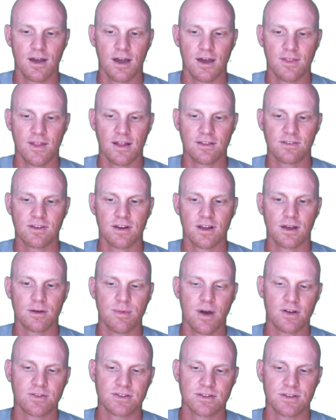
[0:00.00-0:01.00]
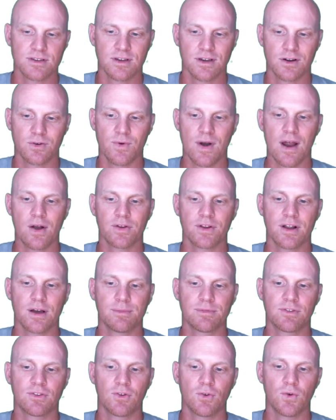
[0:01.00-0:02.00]
And that's going to come out to, you can round it
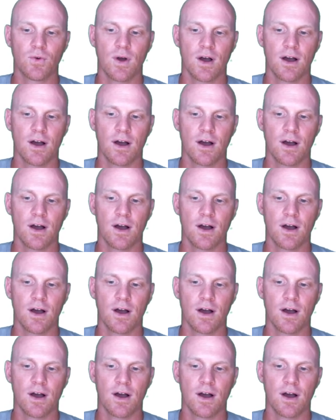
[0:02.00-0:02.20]
up to